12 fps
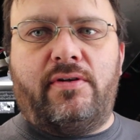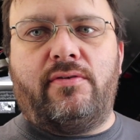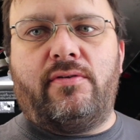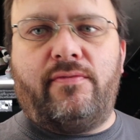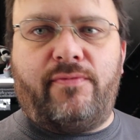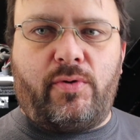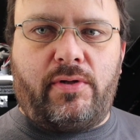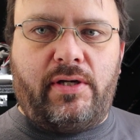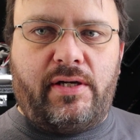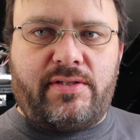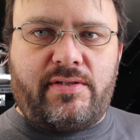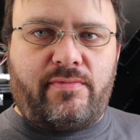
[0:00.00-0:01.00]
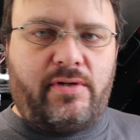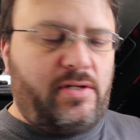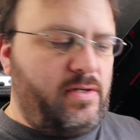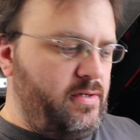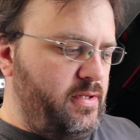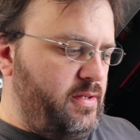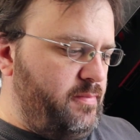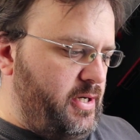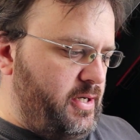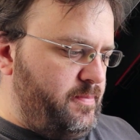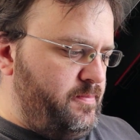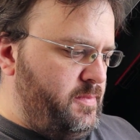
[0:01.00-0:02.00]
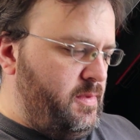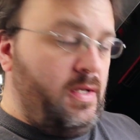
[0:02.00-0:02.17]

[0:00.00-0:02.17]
do the 4 lines that run underneath the bottom.